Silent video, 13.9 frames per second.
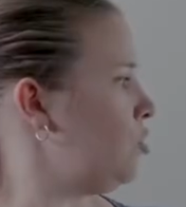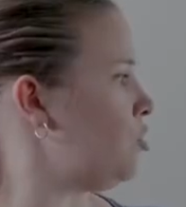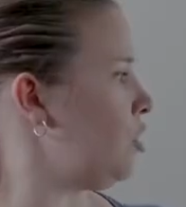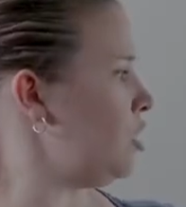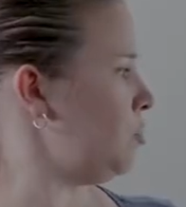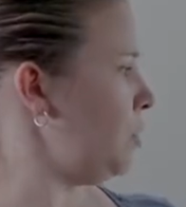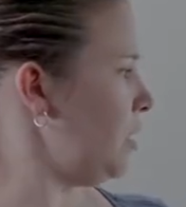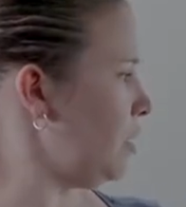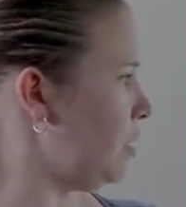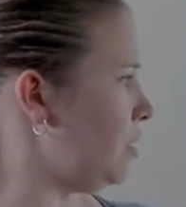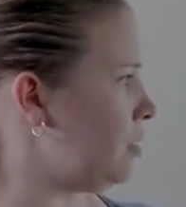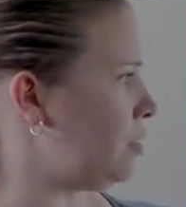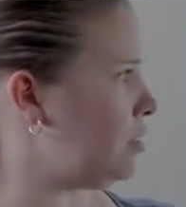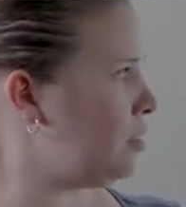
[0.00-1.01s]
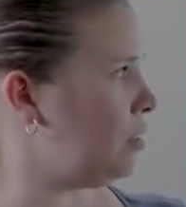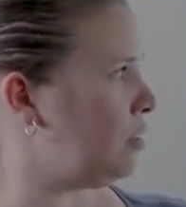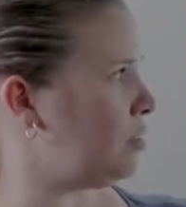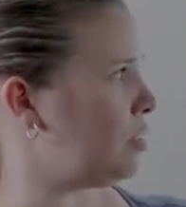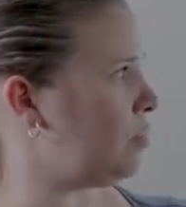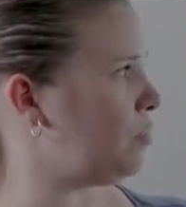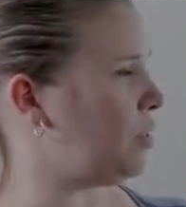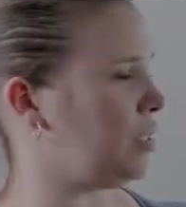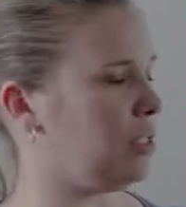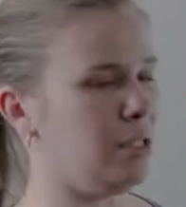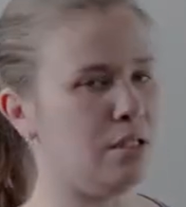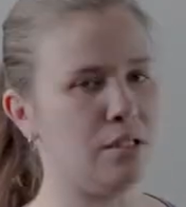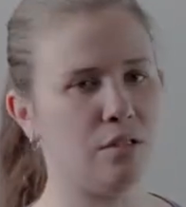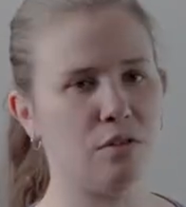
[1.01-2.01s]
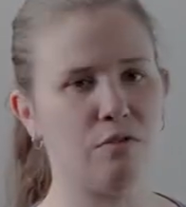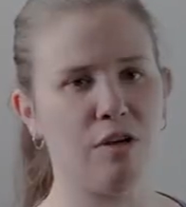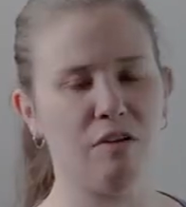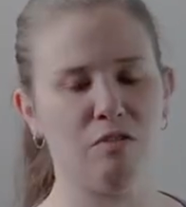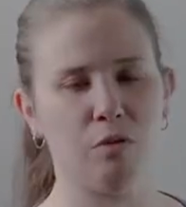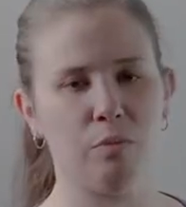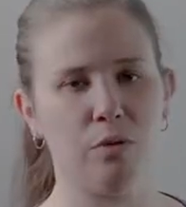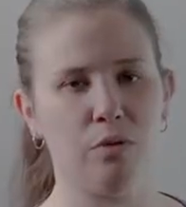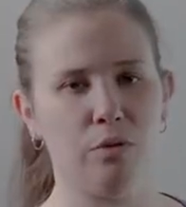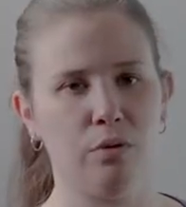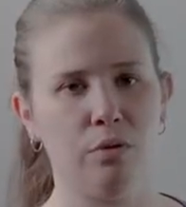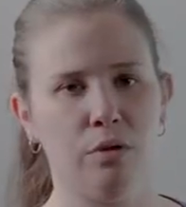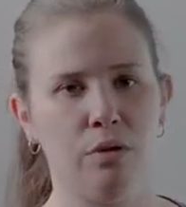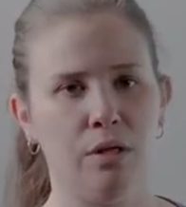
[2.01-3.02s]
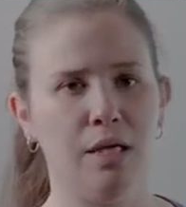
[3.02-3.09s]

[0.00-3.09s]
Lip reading: Just because something is favorable